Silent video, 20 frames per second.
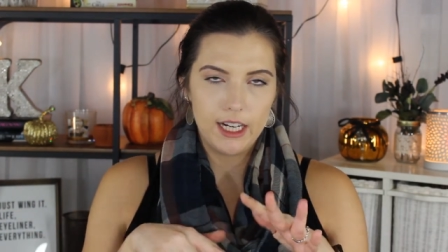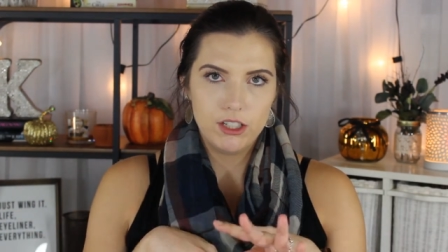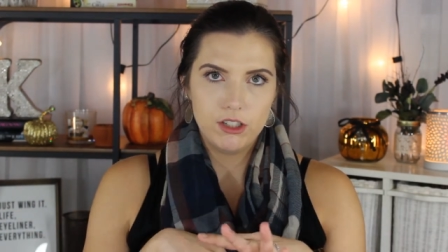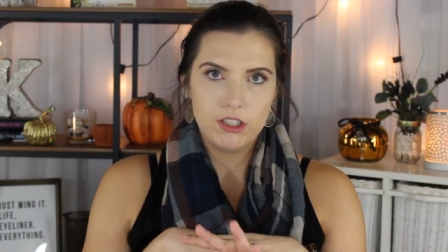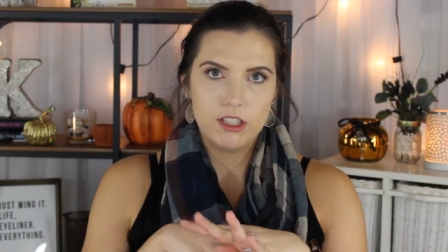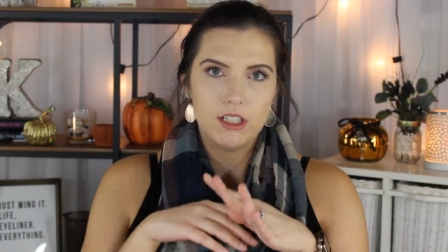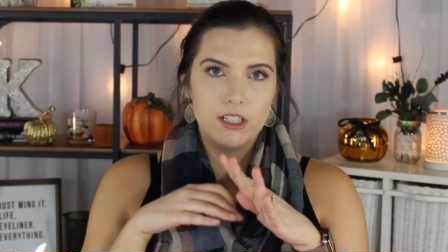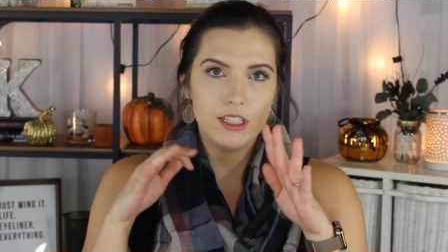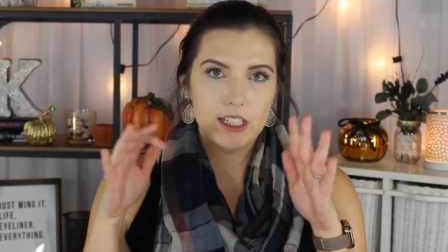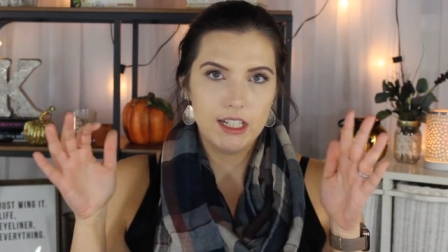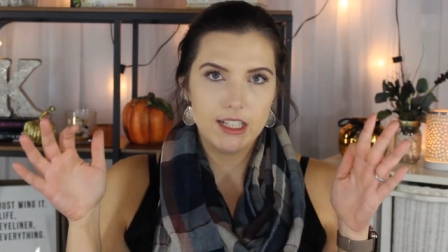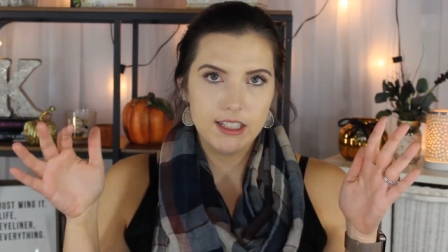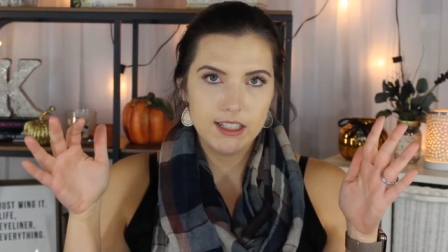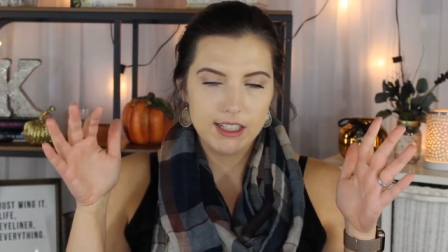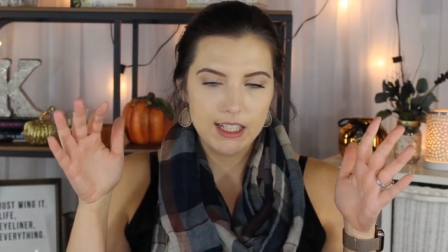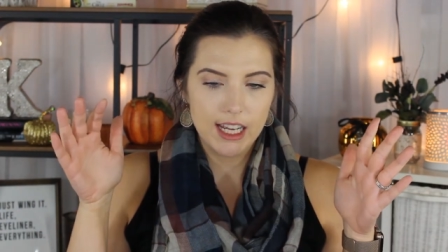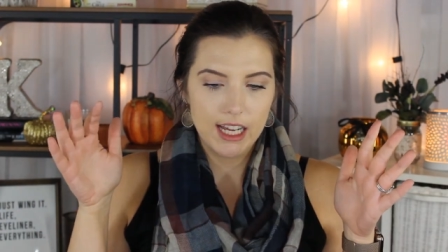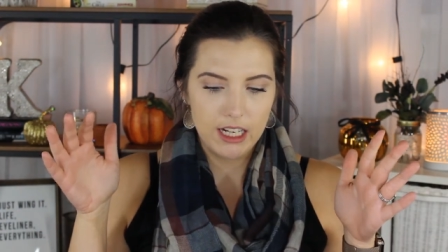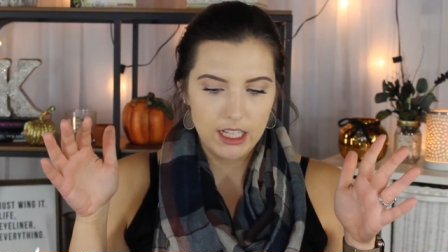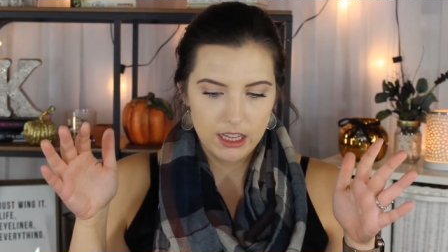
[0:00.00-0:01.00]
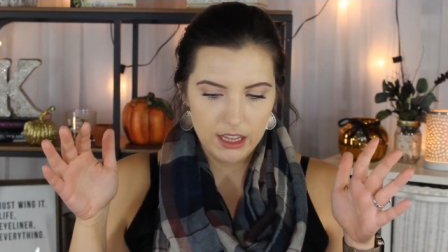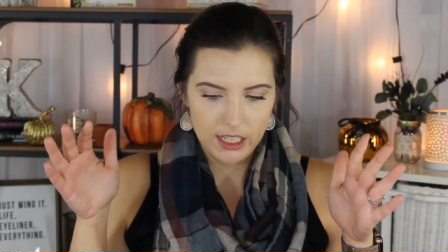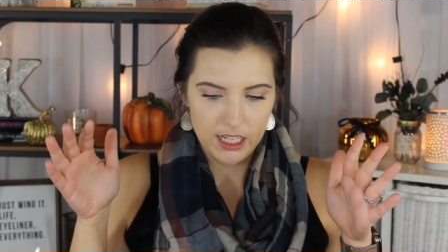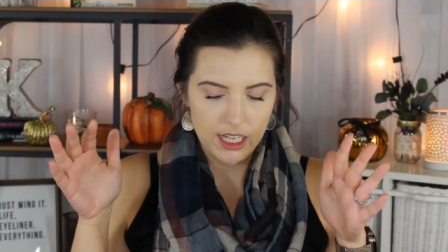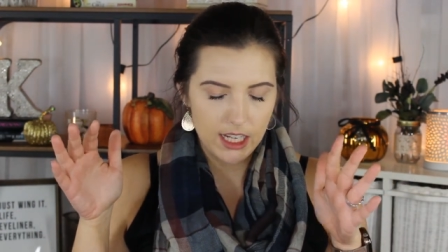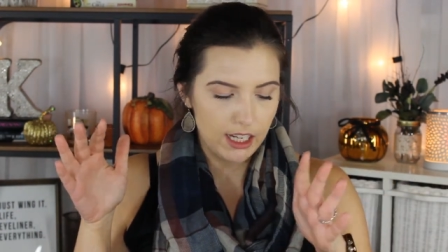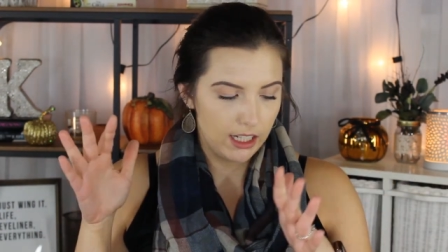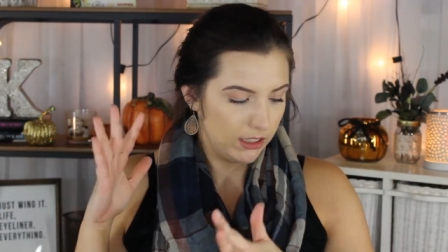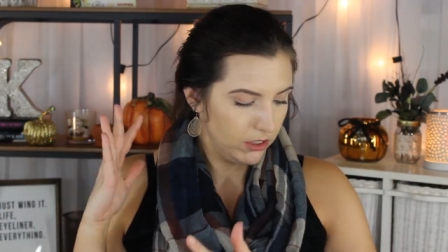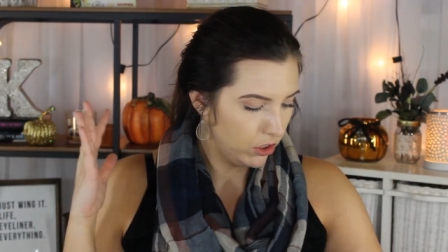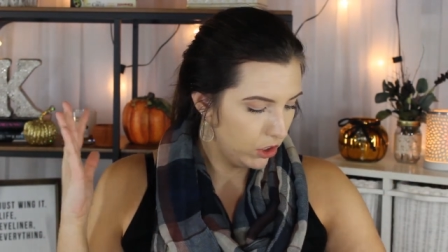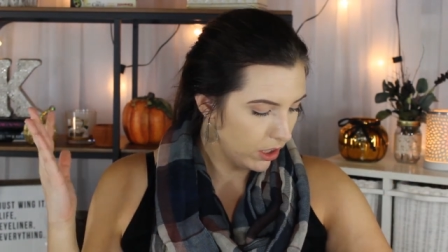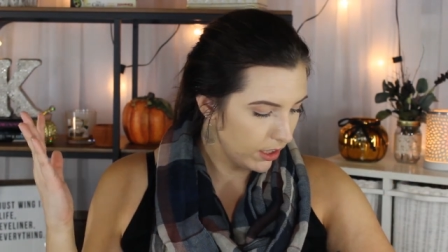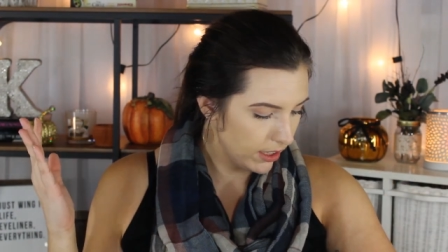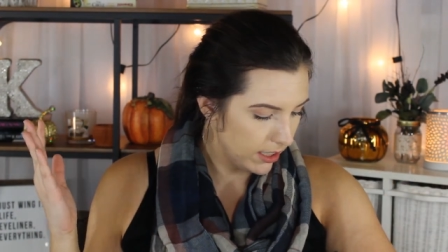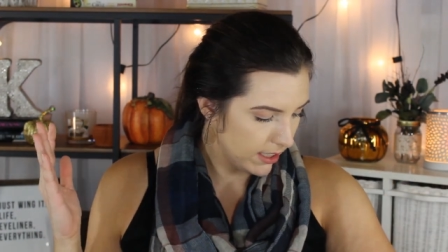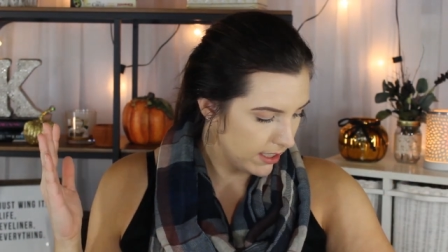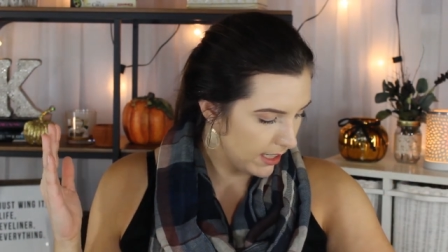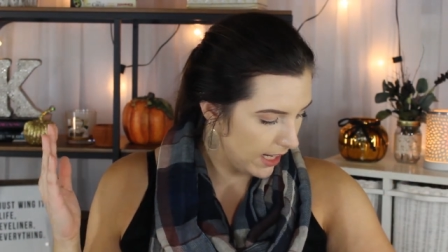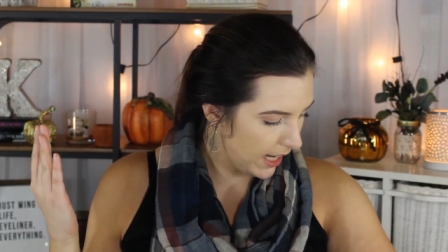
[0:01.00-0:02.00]
I just didn't see anything. I
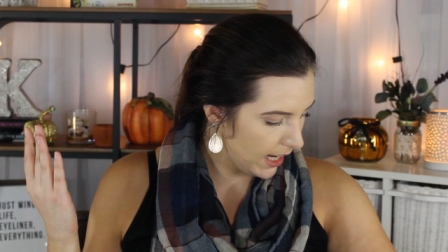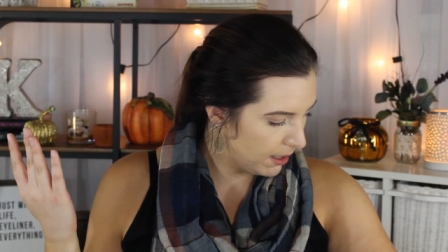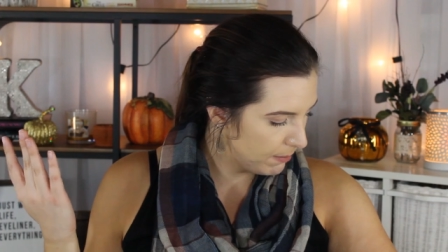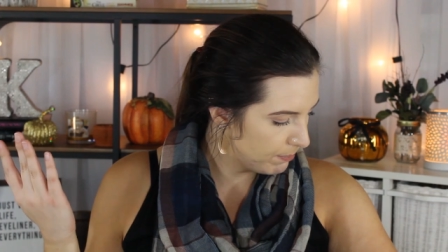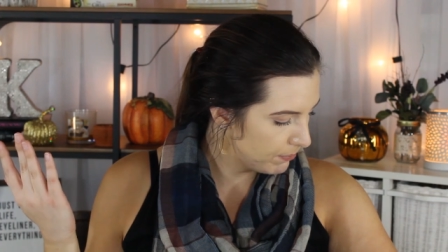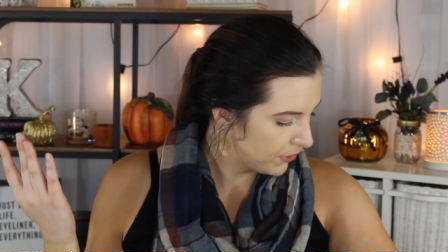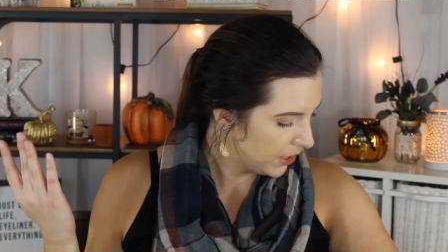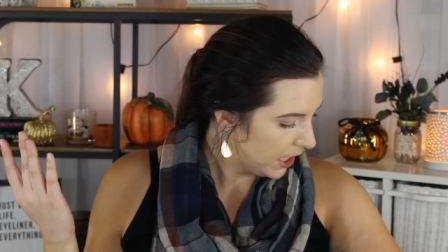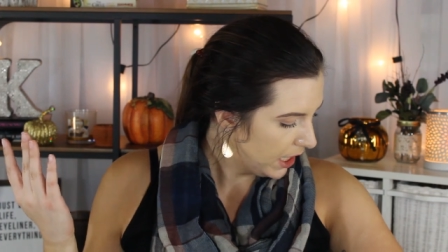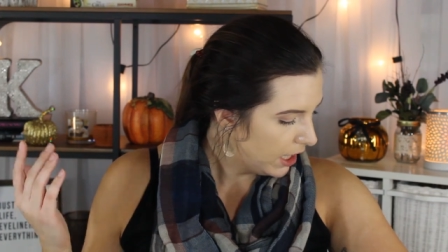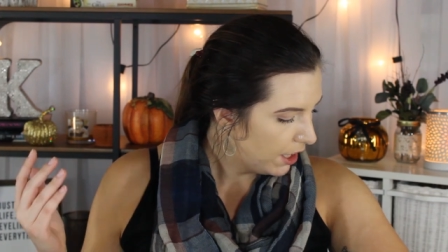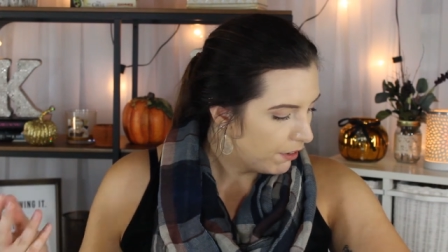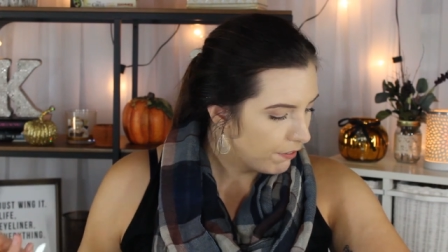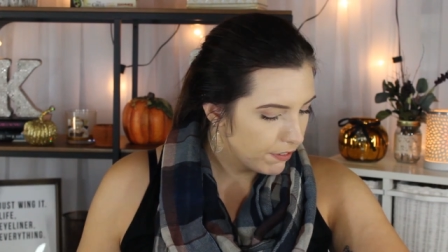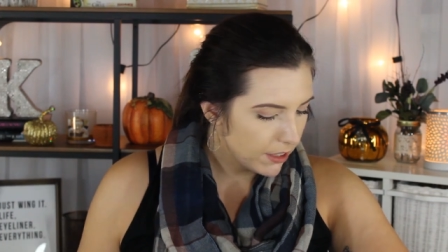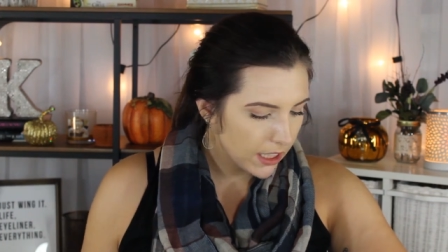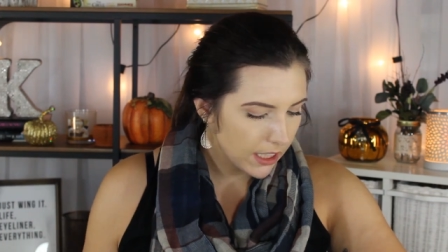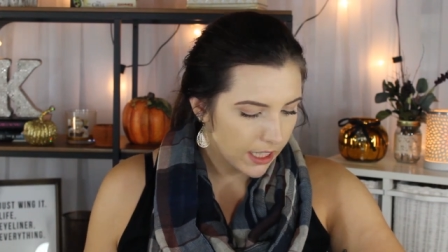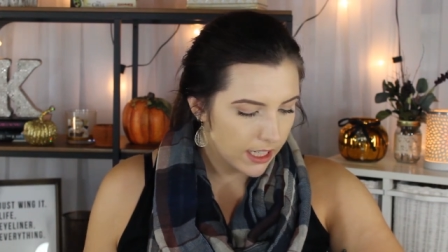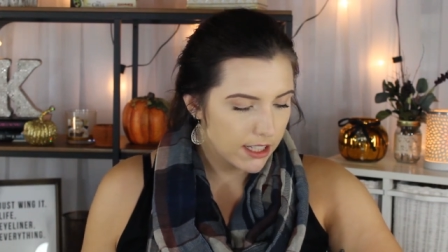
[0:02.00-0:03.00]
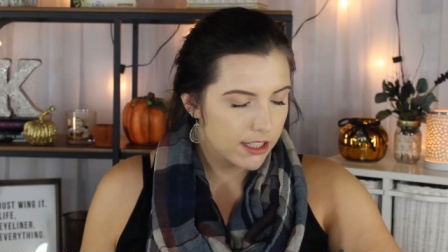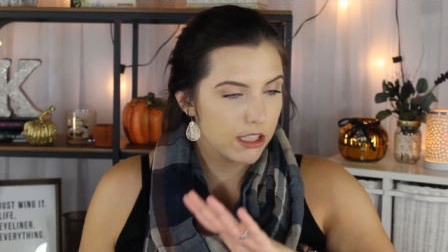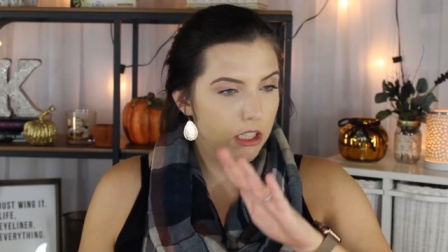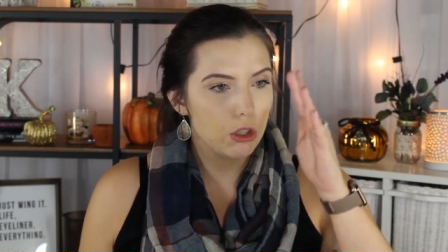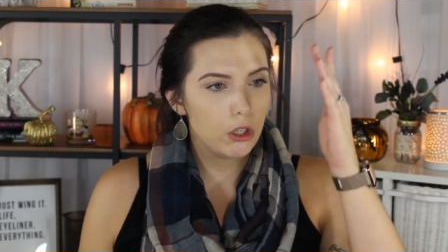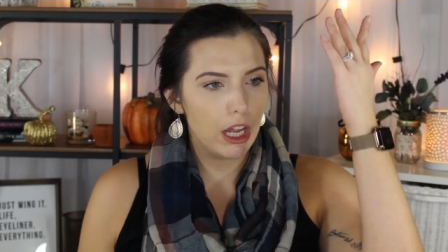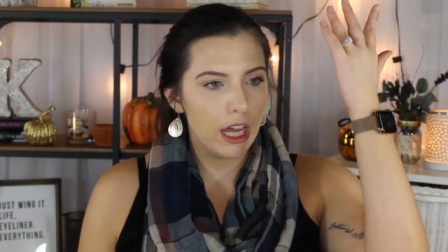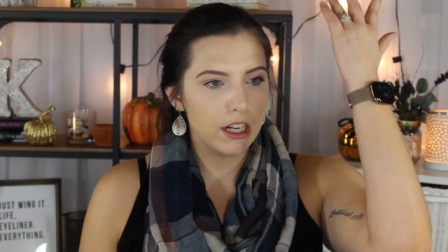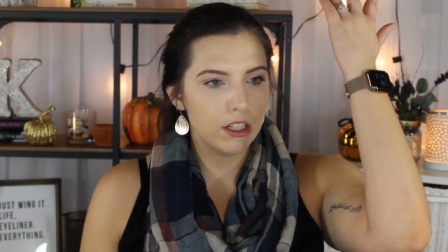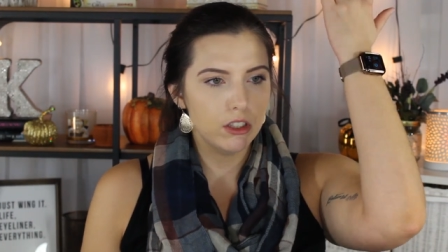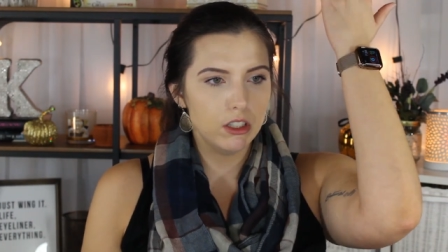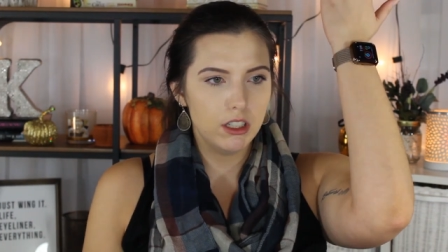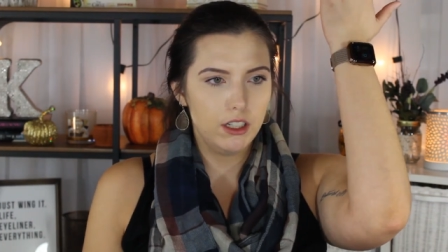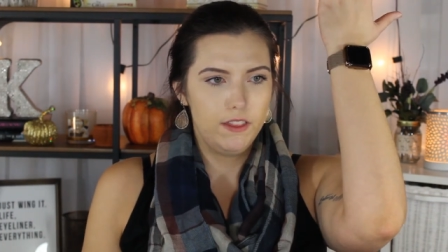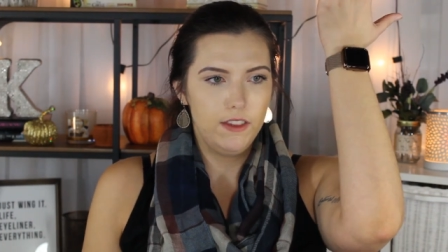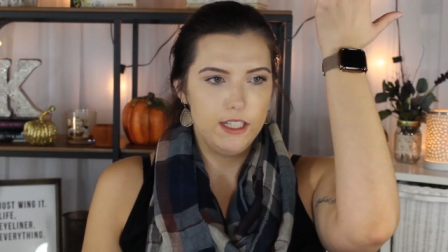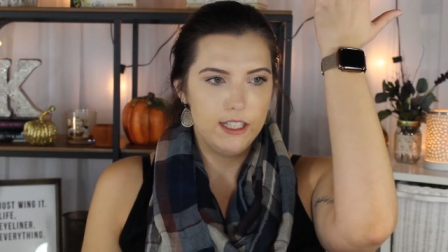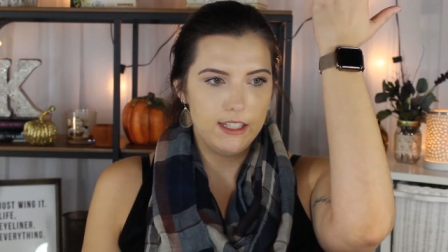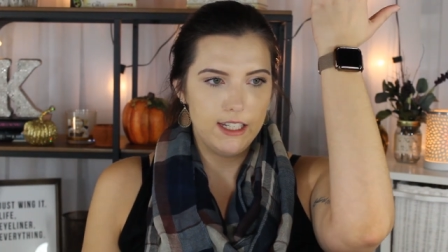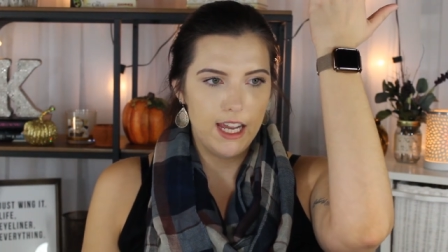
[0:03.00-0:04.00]
look the same feel like I still kind of
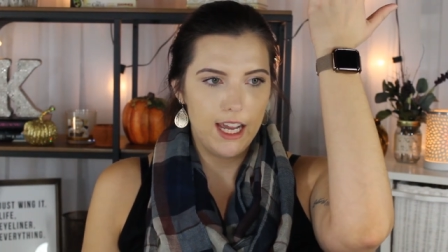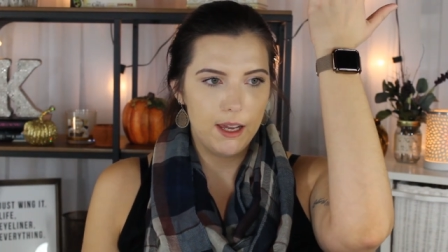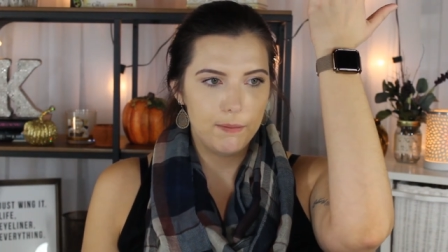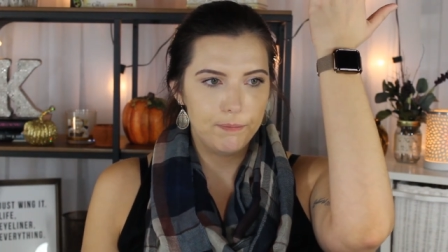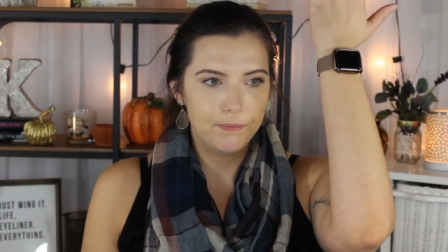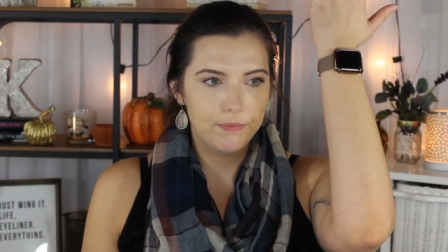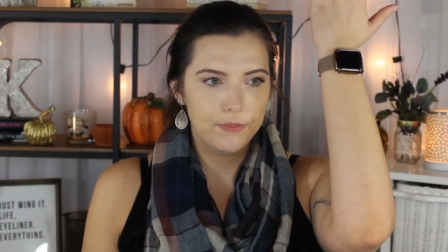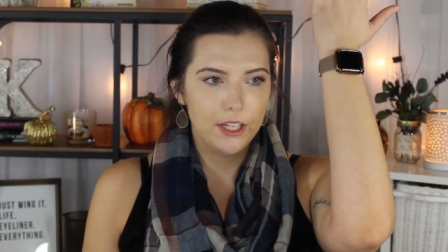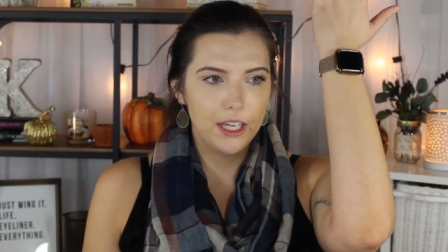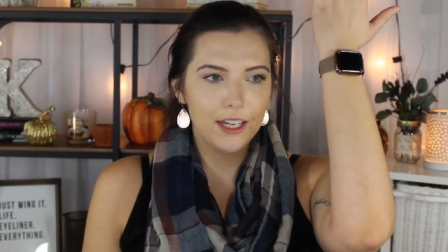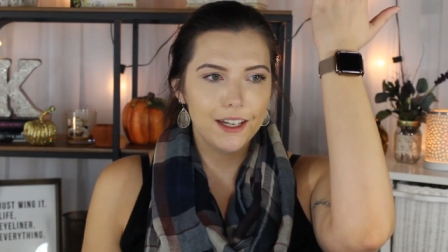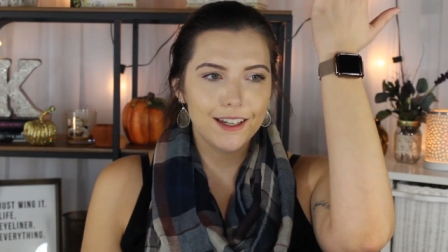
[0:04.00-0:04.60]
look the same.